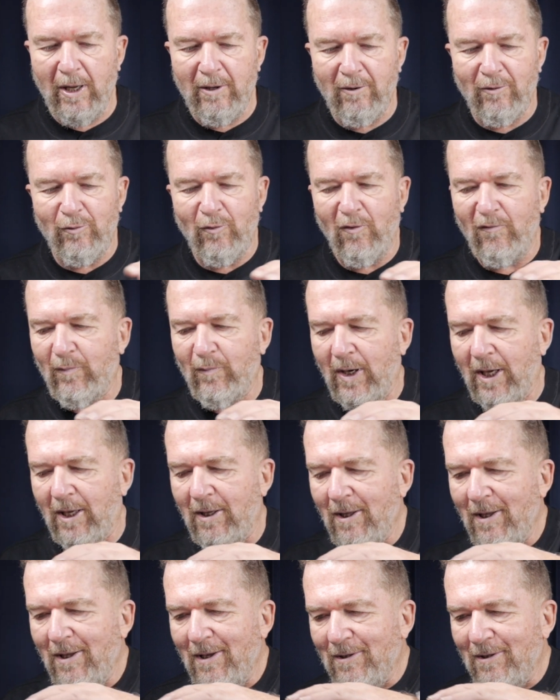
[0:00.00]
I don't know if
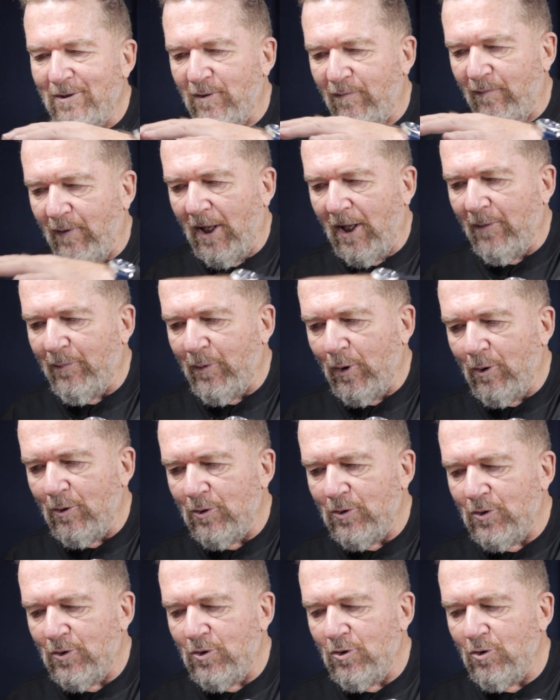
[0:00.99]
my developer
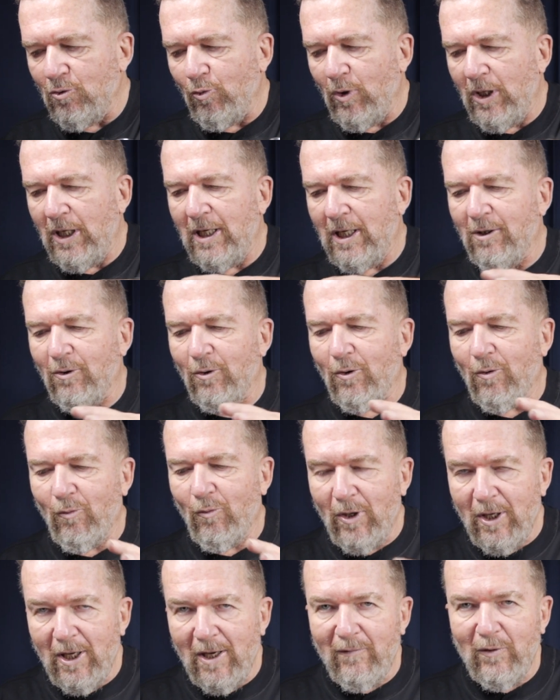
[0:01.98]
is too weak or
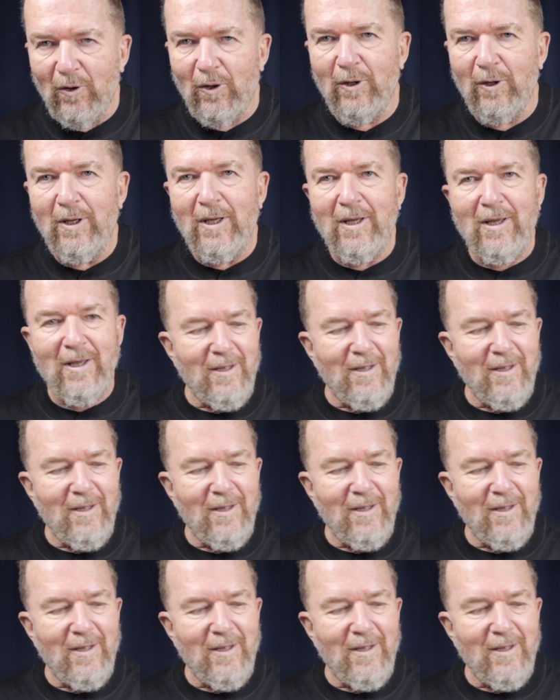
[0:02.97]
whatever.